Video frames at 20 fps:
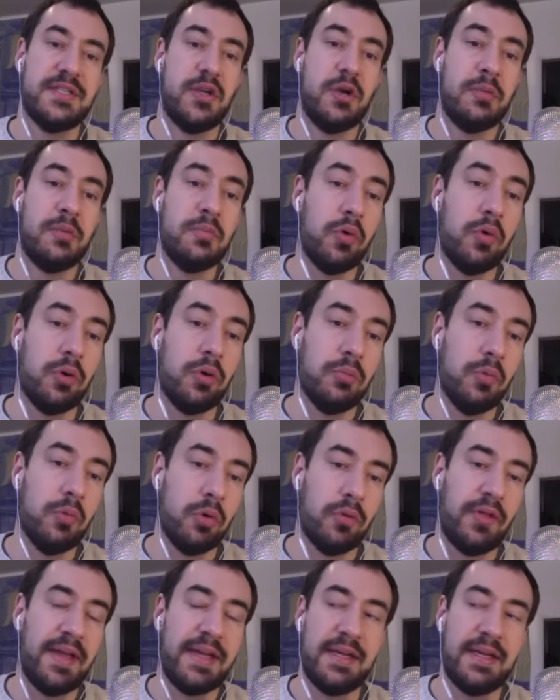and
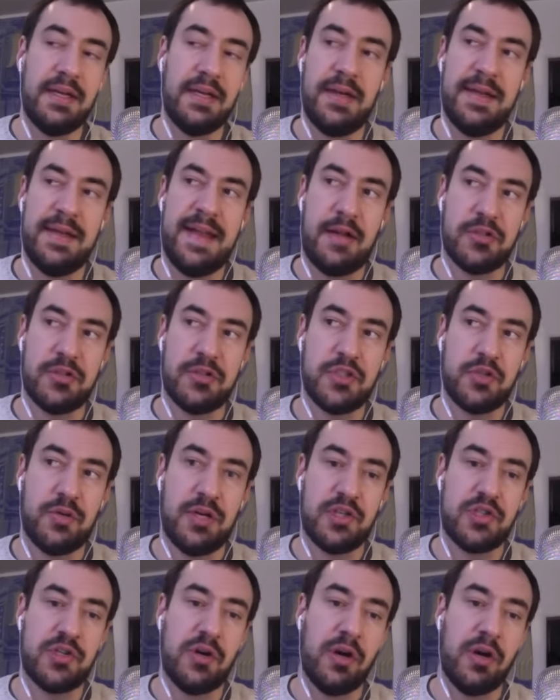more like an
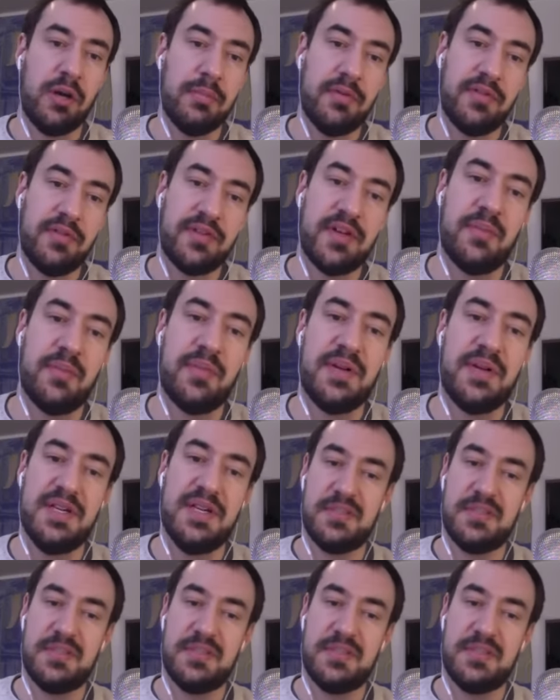outstretched arm of the company,